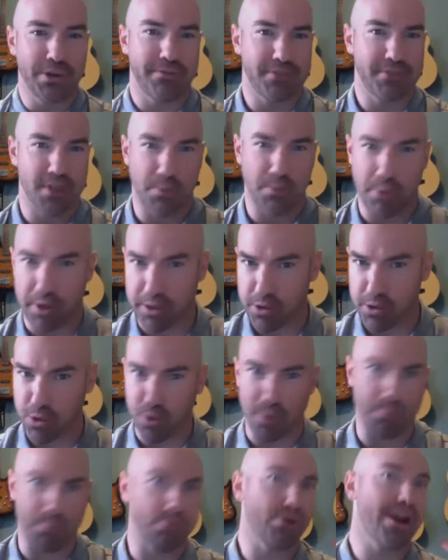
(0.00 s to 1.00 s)
If someone
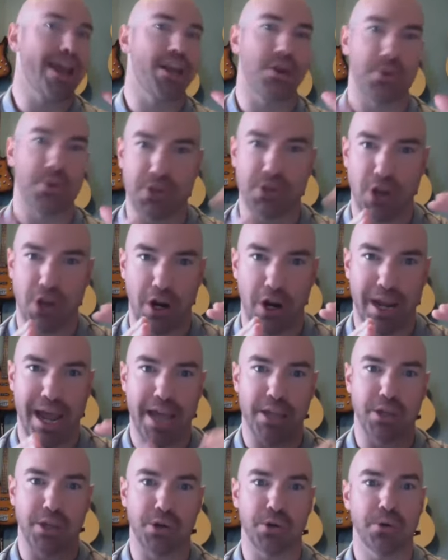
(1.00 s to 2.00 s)
threw a brand new song
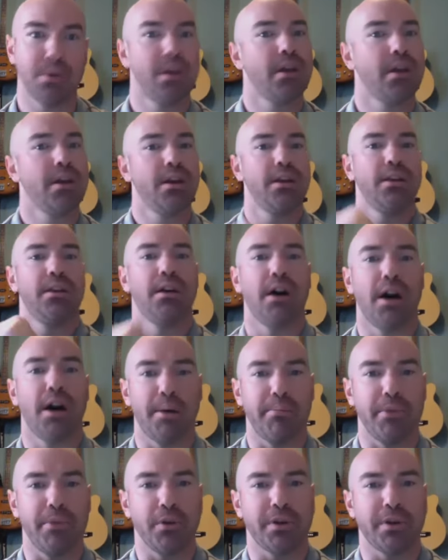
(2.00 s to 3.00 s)
at you,
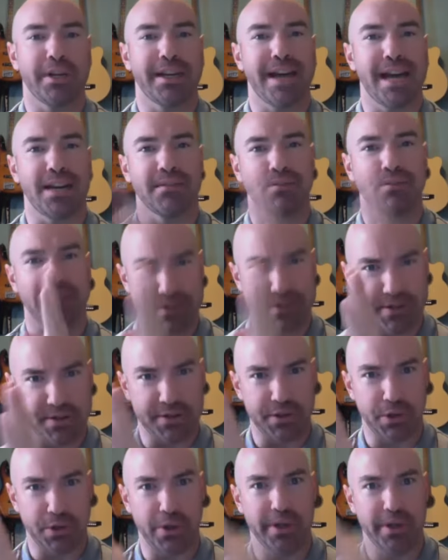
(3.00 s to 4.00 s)
you could kind of listen
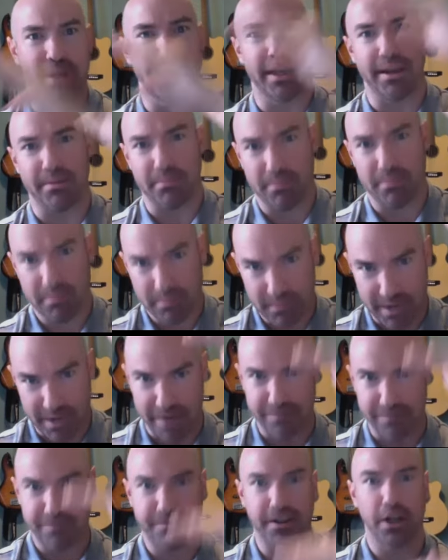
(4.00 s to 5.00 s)
to it and kind of
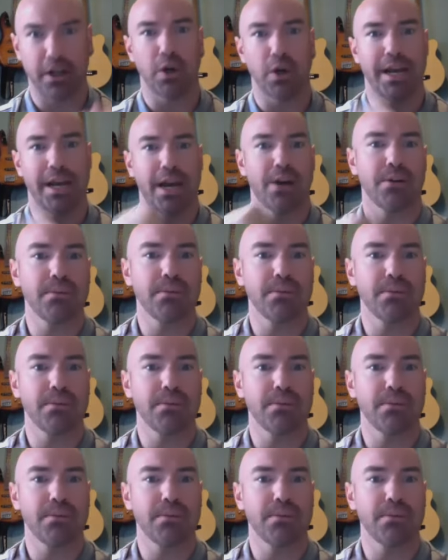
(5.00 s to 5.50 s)
figure it out?